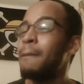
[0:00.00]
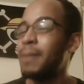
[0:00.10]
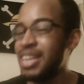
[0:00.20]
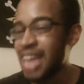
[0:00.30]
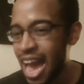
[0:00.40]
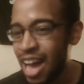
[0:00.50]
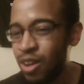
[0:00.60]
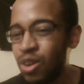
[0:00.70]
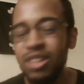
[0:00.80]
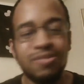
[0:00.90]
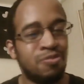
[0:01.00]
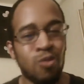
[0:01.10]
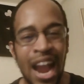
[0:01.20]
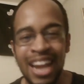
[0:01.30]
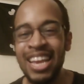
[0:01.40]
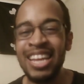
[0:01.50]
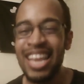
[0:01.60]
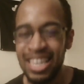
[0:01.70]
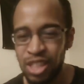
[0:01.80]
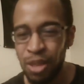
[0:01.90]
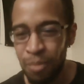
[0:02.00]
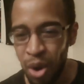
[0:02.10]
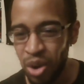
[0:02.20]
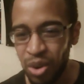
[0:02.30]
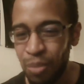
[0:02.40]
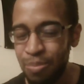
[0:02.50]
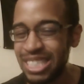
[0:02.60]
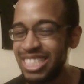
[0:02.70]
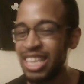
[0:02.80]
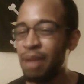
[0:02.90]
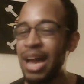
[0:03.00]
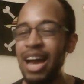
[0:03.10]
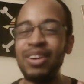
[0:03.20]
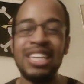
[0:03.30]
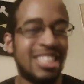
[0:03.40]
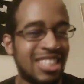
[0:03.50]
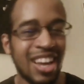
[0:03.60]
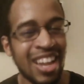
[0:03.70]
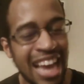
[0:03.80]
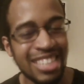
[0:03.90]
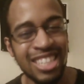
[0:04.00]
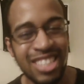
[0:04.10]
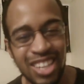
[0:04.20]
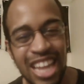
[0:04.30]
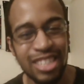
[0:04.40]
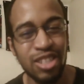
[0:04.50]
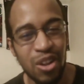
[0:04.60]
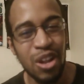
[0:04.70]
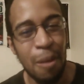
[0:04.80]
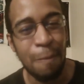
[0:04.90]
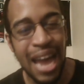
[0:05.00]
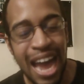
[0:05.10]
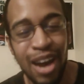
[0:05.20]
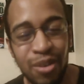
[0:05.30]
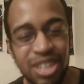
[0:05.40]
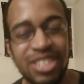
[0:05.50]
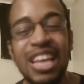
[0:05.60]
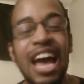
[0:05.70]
but now Raiden is the mortal, but somehow he still has his electrical powers.